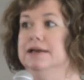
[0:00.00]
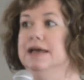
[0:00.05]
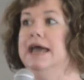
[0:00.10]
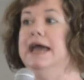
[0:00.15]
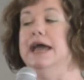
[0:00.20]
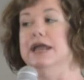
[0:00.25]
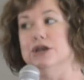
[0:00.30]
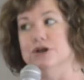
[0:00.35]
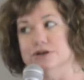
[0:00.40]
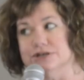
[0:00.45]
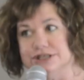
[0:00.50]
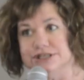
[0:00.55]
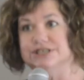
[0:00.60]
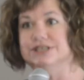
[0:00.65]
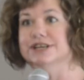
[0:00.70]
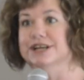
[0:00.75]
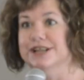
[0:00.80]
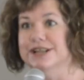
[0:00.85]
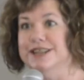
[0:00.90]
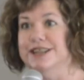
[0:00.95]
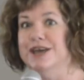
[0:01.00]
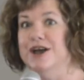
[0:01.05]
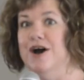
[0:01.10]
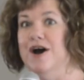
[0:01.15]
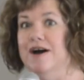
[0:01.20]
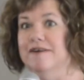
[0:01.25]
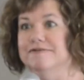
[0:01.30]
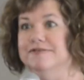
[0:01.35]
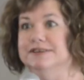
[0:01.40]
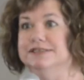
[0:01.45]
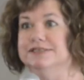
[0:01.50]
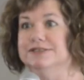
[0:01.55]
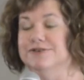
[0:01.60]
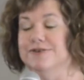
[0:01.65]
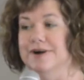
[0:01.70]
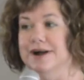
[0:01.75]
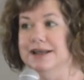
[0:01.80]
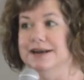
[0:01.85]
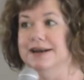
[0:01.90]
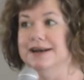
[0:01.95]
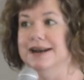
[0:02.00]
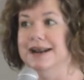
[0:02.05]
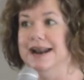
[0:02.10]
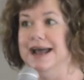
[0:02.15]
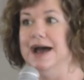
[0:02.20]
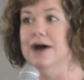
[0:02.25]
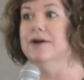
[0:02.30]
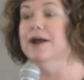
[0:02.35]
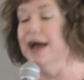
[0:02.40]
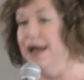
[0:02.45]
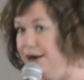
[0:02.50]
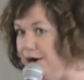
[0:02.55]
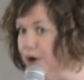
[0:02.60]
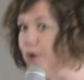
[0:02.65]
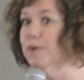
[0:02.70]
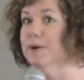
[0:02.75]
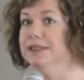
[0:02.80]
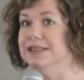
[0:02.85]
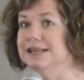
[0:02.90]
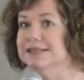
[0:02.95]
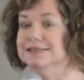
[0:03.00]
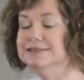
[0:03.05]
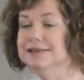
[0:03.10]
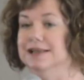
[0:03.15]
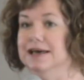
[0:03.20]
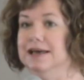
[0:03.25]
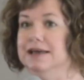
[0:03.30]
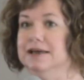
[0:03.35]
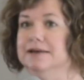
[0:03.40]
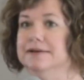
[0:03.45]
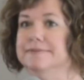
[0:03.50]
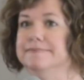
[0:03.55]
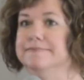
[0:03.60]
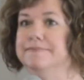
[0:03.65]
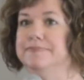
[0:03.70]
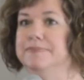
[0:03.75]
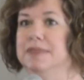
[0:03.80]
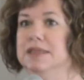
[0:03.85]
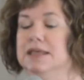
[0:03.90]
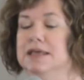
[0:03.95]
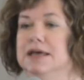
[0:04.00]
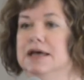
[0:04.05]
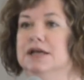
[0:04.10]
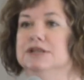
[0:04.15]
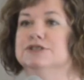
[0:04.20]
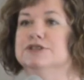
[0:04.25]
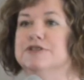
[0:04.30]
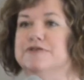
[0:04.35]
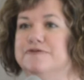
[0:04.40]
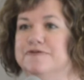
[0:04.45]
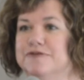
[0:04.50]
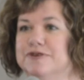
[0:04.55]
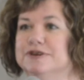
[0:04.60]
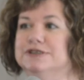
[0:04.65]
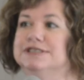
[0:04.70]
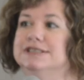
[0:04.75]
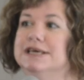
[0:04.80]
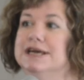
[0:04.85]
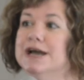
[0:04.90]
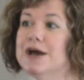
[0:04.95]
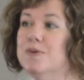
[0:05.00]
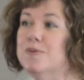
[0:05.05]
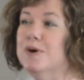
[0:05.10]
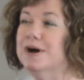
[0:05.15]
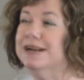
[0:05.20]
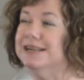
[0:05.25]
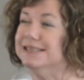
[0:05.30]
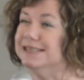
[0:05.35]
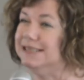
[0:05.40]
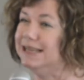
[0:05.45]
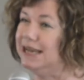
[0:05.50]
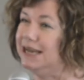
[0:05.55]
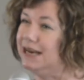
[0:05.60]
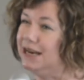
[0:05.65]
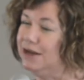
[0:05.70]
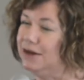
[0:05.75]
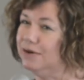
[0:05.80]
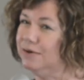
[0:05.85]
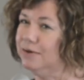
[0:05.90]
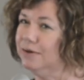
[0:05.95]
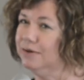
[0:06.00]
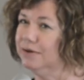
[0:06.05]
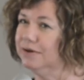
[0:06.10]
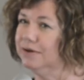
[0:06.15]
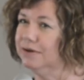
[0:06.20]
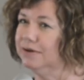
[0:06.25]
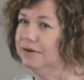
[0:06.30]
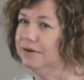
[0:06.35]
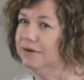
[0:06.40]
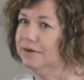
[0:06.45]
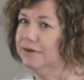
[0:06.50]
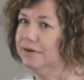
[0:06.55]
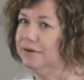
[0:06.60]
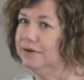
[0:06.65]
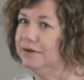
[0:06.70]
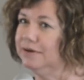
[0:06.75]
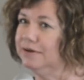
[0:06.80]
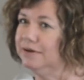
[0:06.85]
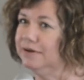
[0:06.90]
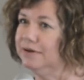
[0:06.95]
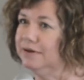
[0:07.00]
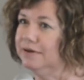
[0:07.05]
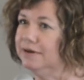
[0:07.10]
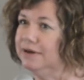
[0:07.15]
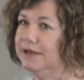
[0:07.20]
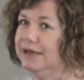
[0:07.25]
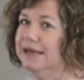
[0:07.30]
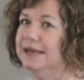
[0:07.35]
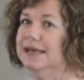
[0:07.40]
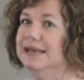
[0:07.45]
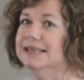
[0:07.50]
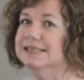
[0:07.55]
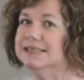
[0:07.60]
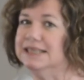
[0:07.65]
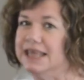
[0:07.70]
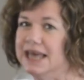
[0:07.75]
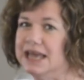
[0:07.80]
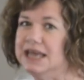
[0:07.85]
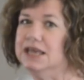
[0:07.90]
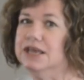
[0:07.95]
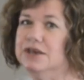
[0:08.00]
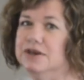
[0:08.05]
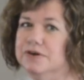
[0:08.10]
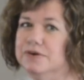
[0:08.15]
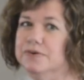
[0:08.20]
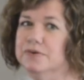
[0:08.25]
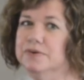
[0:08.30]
and you're still in the office grinding it out. I know what that's like. So the first thing I want to say to you is thank you.